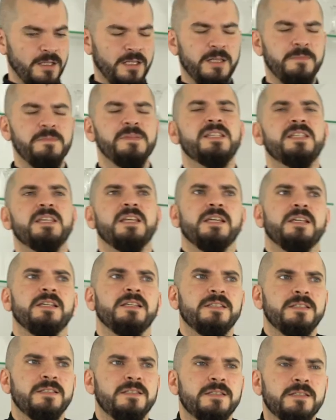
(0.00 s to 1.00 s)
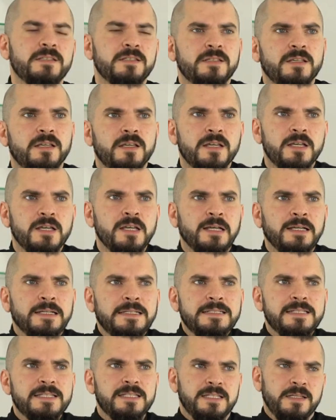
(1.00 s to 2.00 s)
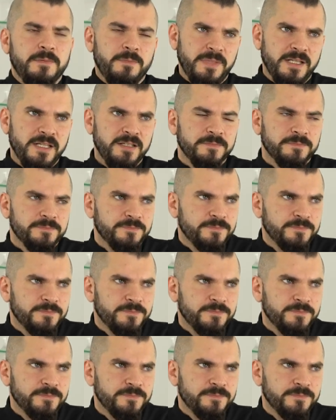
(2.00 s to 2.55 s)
Let me say it simply.